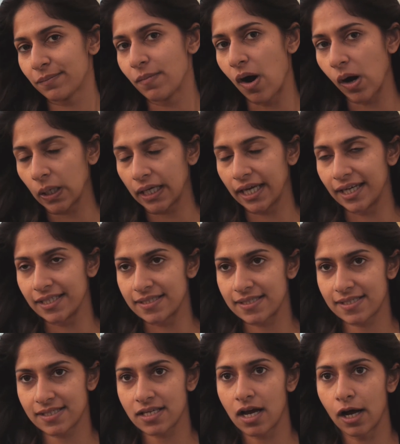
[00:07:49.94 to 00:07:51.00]

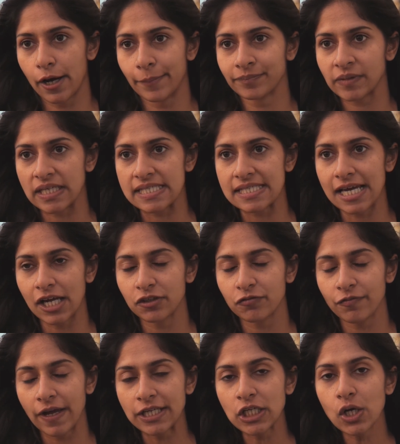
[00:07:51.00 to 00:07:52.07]
markets is that
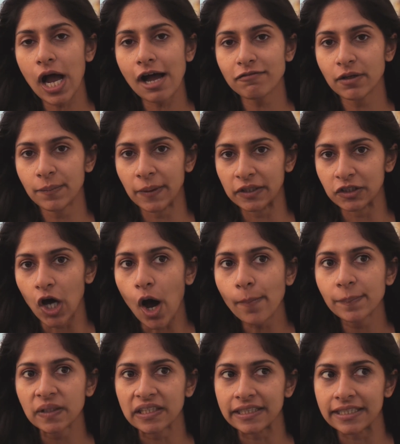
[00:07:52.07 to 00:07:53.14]
when you have a
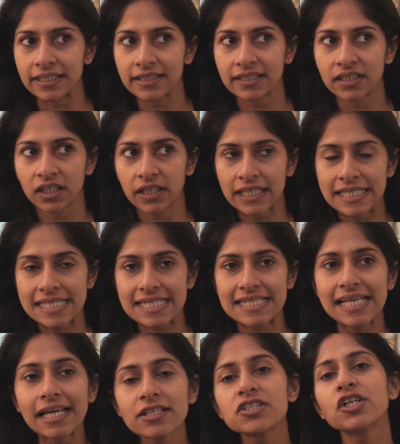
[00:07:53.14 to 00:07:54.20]
monopoly, the
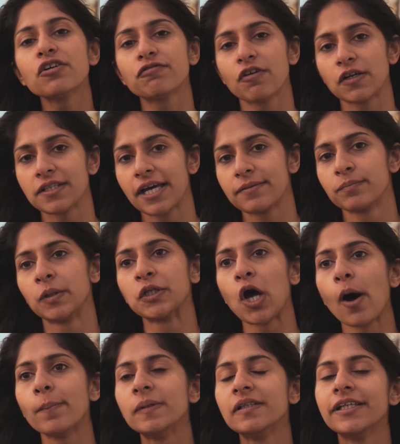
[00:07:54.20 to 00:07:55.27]
incentive for that
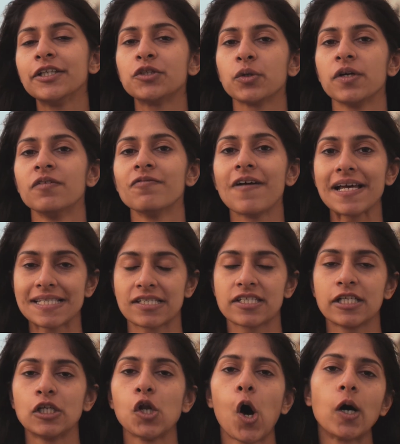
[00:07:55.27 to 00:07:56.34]
monopoly to invest
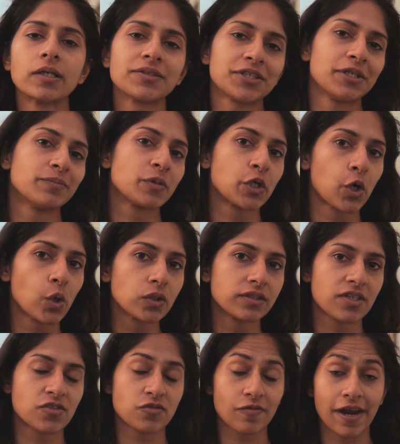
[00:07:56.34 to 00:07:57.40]
in long-term
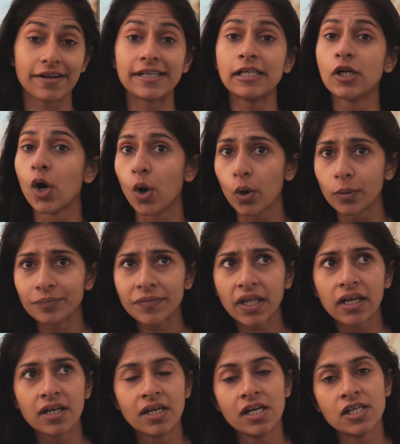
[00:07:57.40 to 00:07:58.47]
growth is very low.
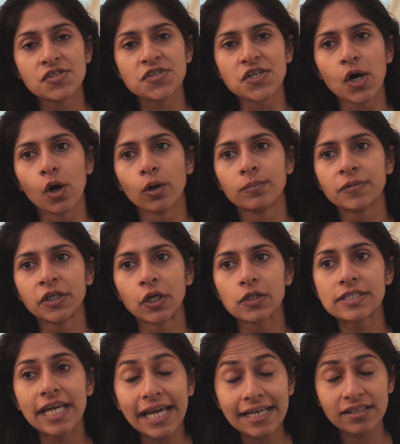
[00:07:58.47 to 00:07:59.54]
So,
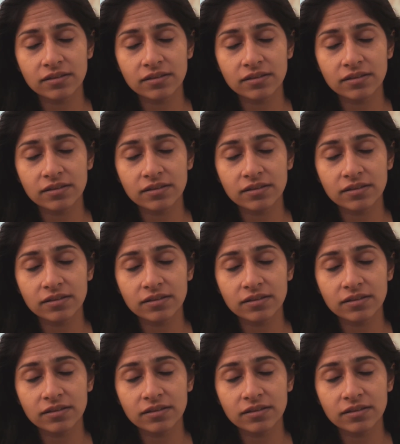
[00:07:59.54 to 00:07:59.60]
take